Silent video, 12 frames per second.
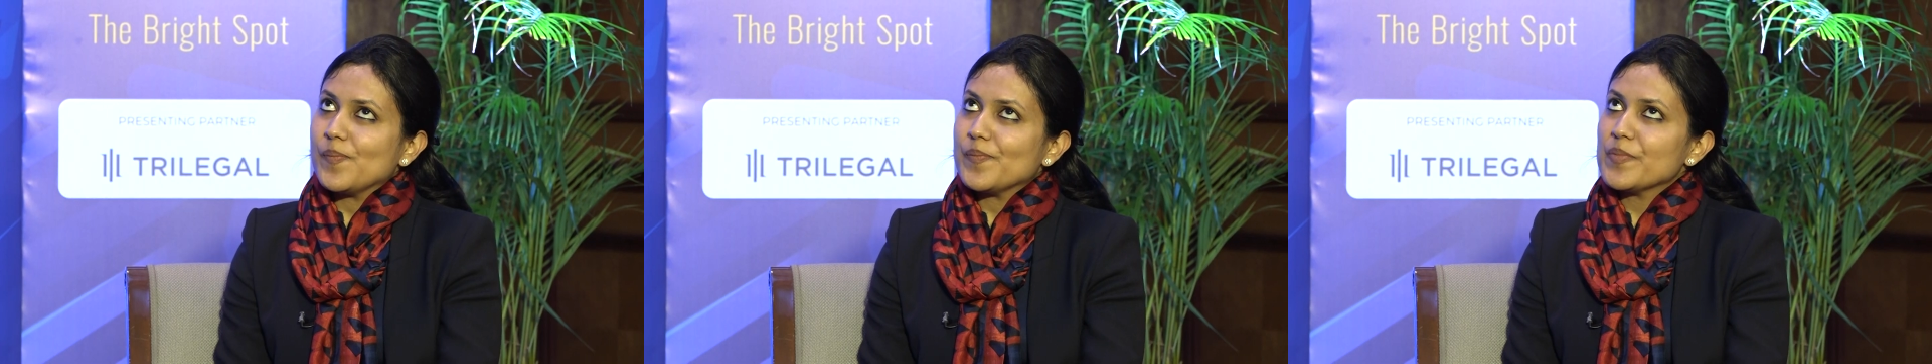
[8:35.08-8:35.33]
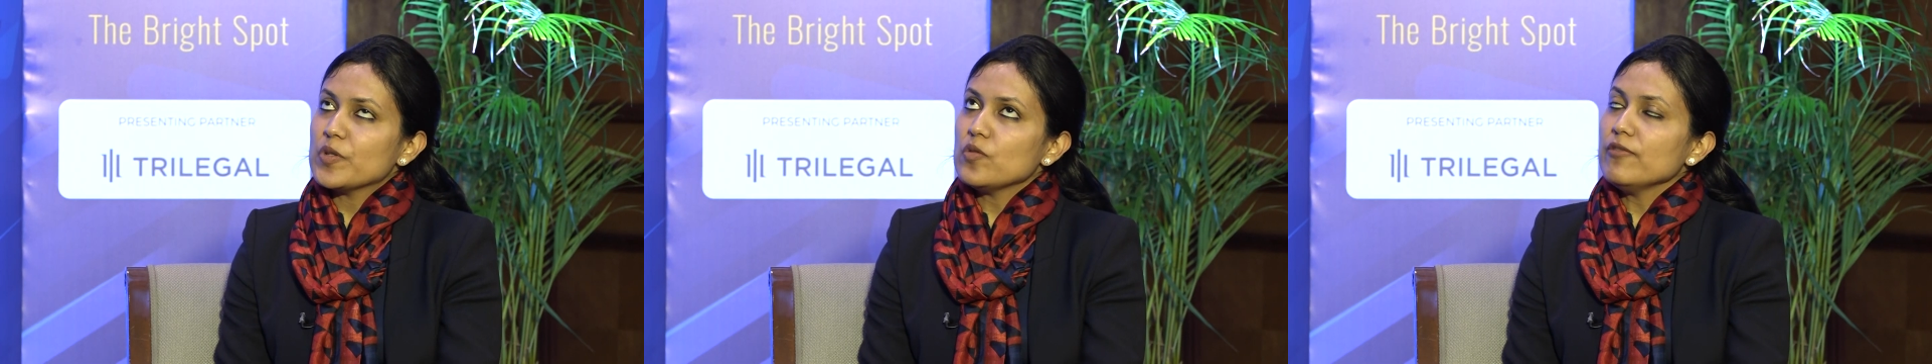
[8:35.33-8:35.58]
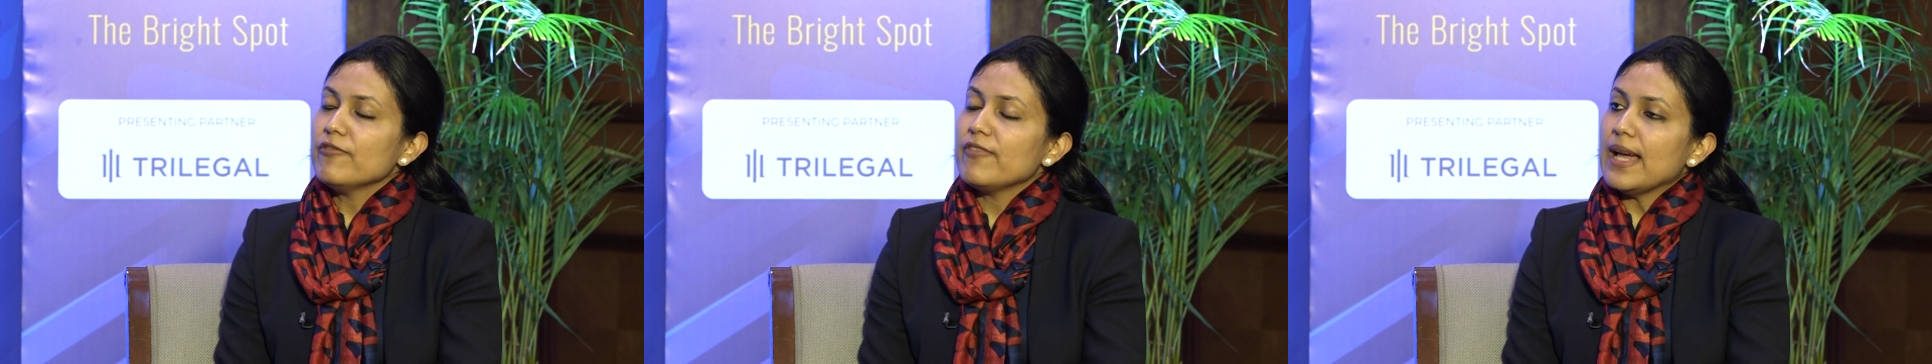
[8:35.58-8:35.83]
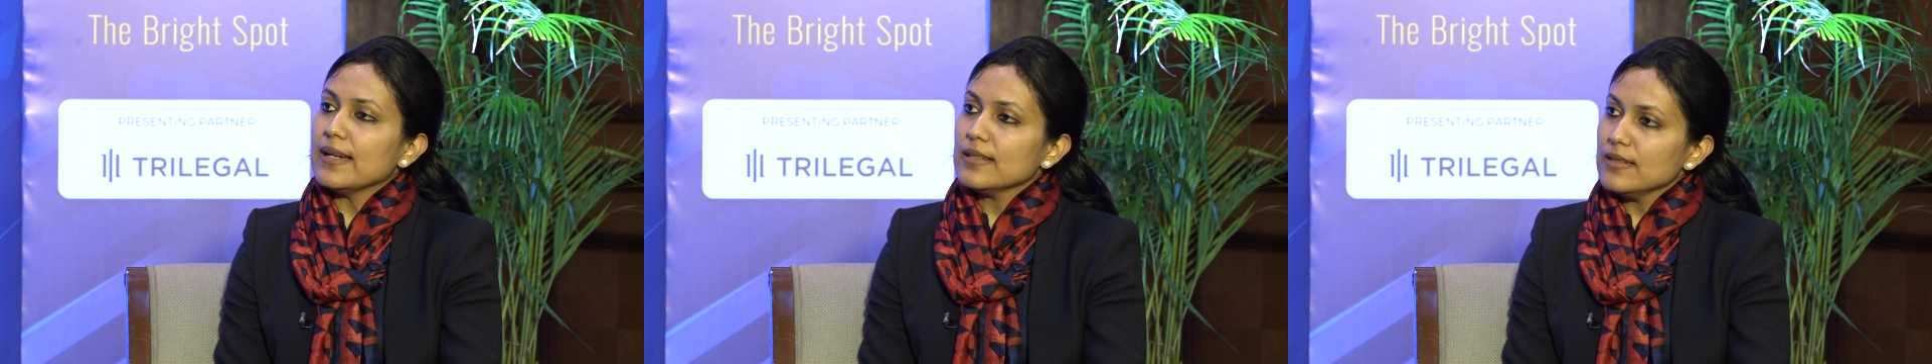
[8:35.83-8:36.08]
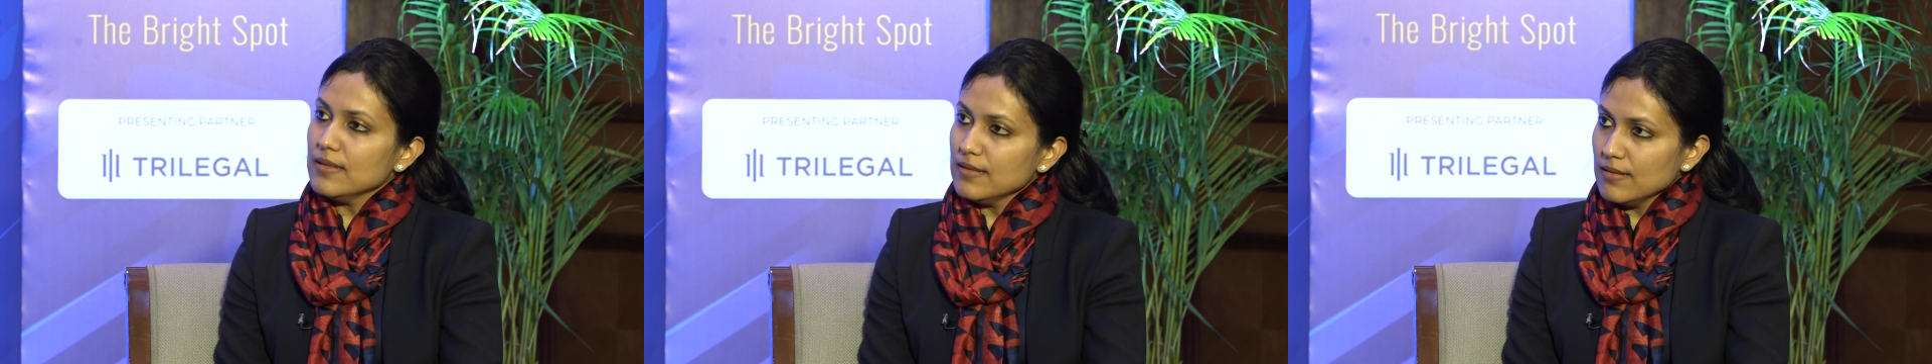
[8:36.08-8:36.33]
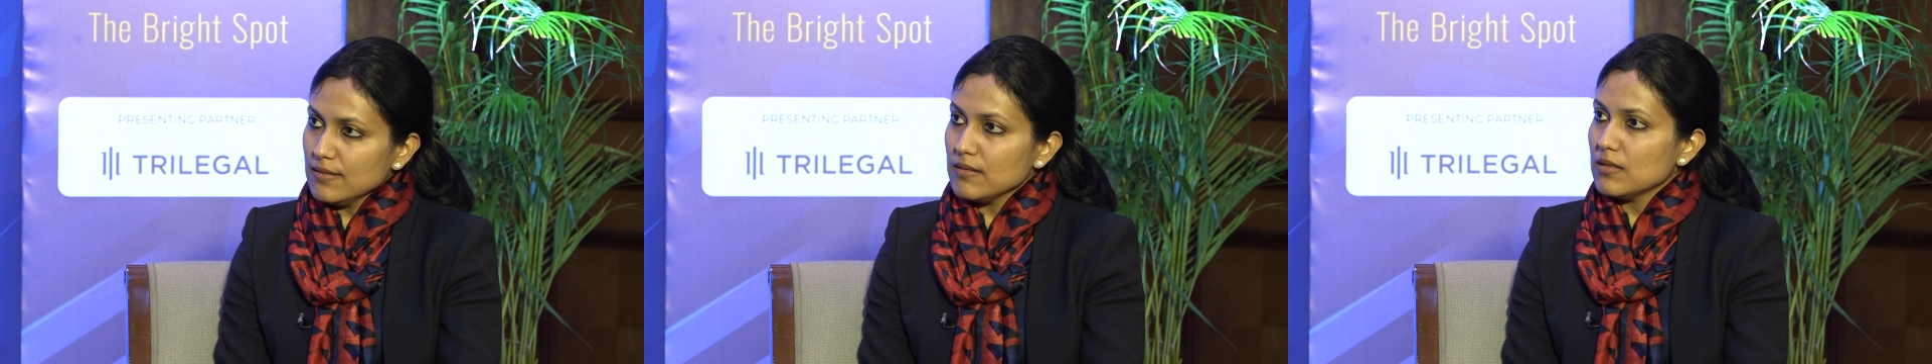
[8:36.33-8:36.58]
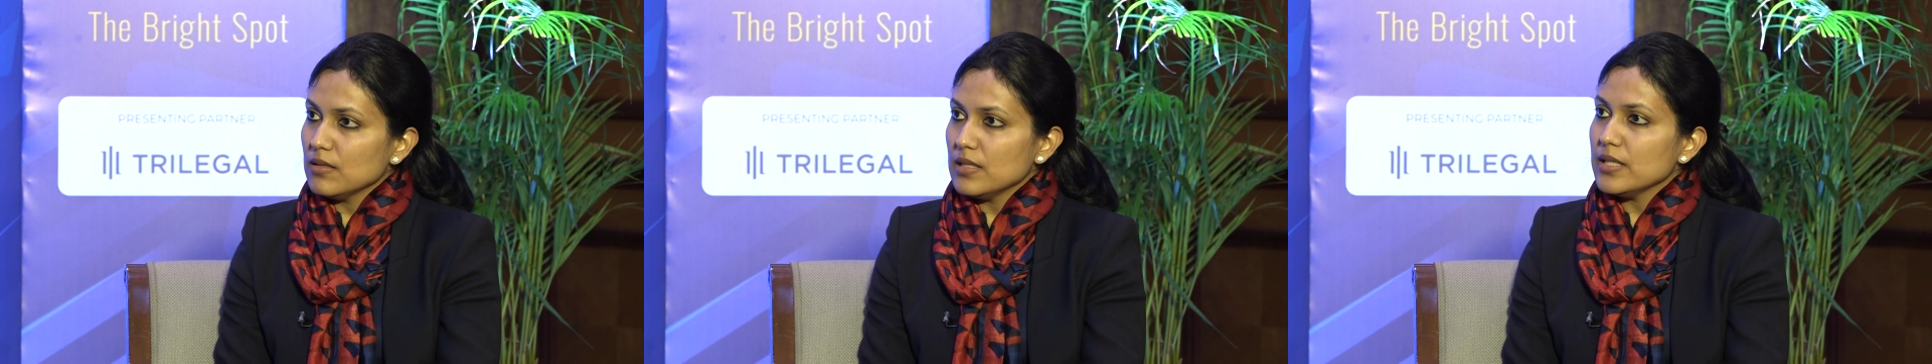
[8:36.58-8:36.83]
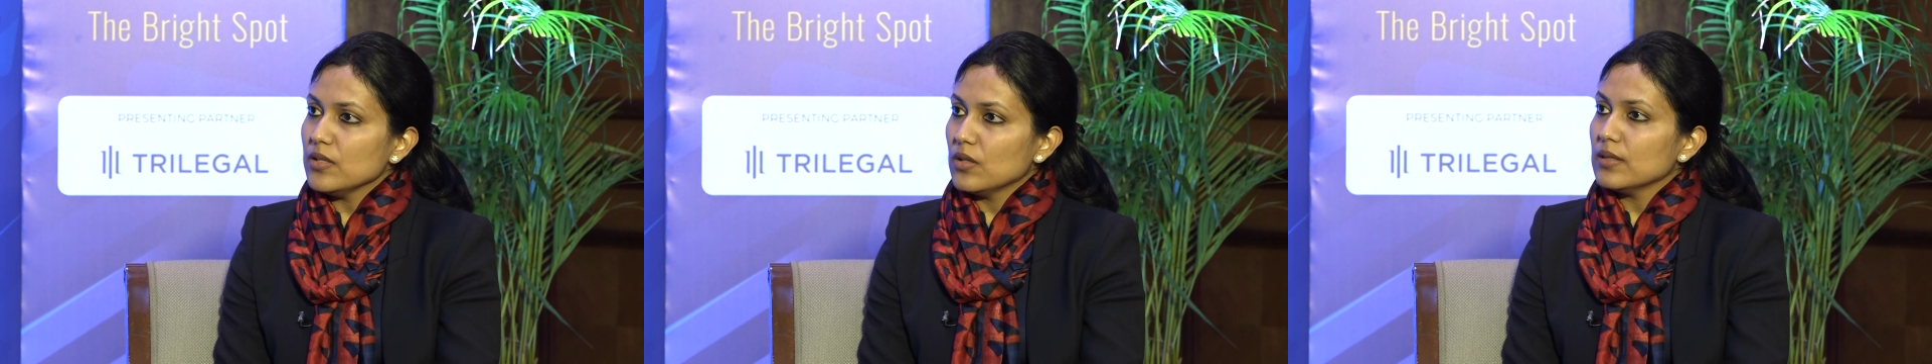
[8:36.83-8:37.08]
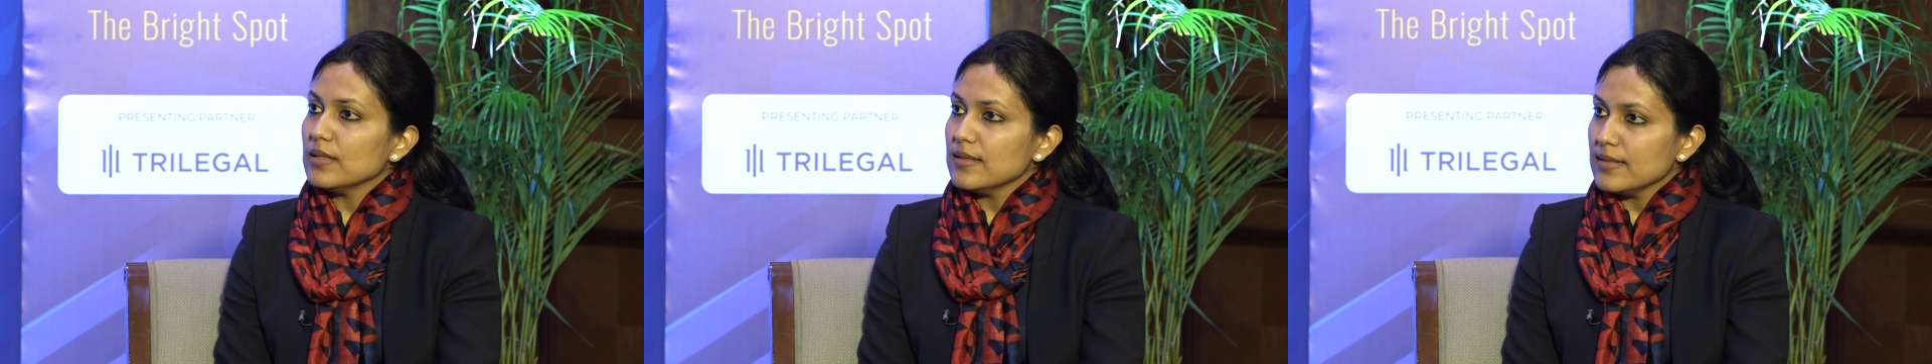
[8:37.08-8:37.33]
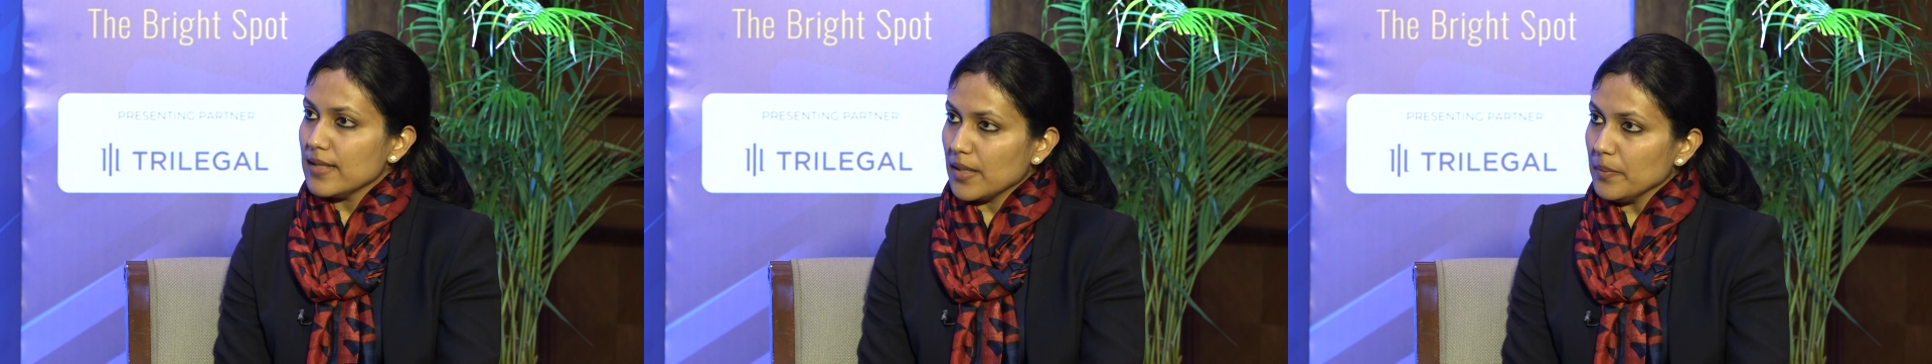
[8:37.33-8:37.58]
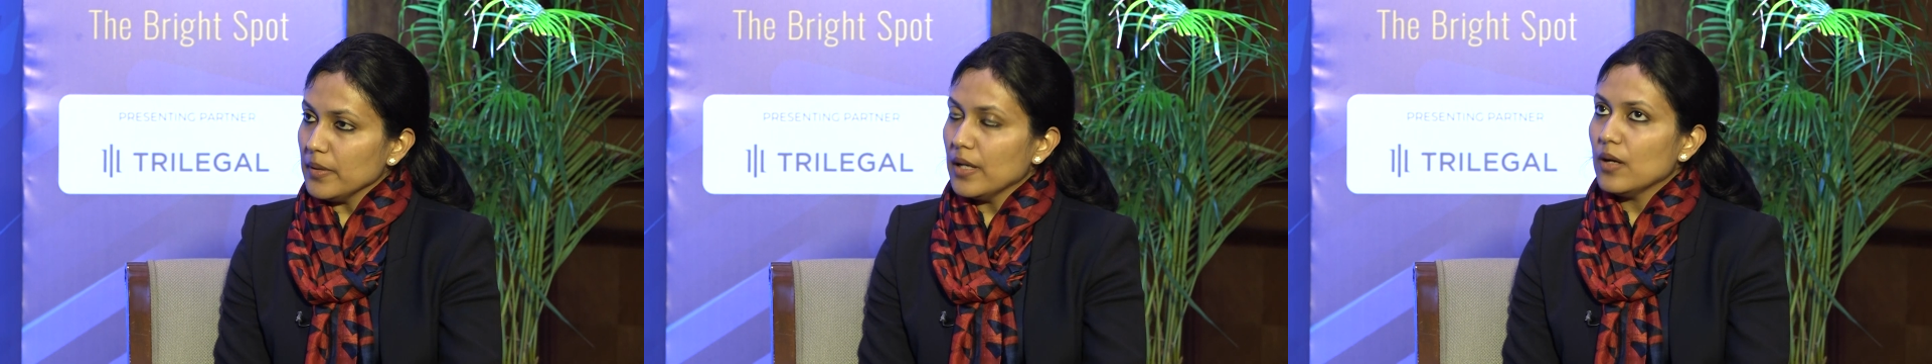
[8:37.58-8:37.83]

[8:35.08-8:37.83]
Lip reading: So the factors are certainly not the same.